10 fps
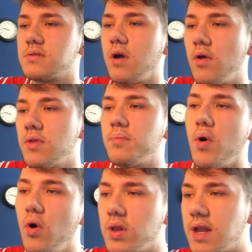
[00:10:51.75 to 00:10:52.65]
on the
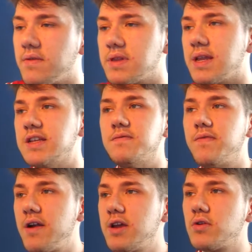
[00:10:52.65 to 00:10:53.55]
ball and everything, he's
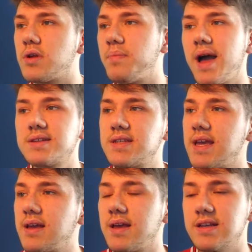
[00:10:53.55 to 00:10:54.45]
very good at
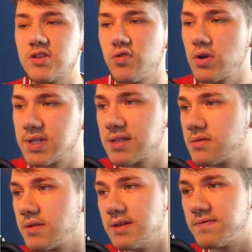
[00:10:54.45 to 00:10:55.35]
passing, he's
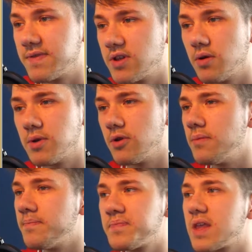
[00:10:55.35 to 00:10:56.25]
crossing, he's
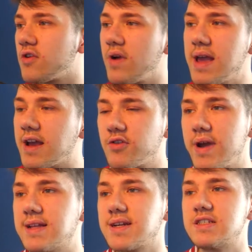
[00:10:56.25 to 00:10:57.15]
phenomenal, great at
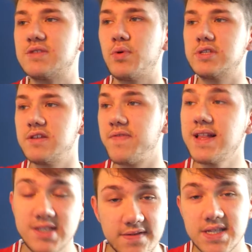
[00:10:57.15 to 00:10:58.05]
creating chances. But with
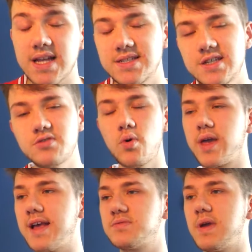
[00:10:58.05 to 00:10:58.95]
defensive stats, this is what
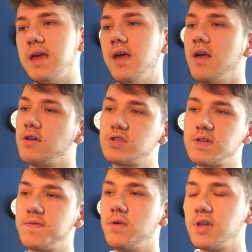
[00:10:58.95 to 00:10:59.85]
gets me. Just a
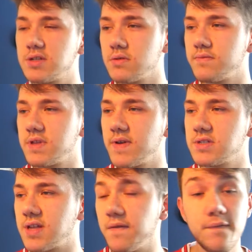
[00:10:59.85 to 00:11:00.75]
few additional
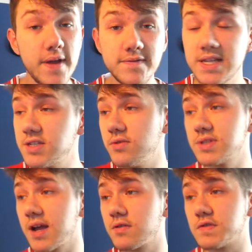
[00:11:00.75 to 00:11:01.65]
defensive stats. 52
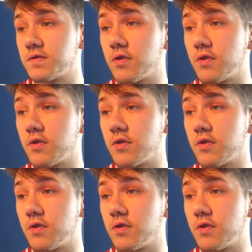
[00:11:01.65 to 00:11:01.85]
tackles for a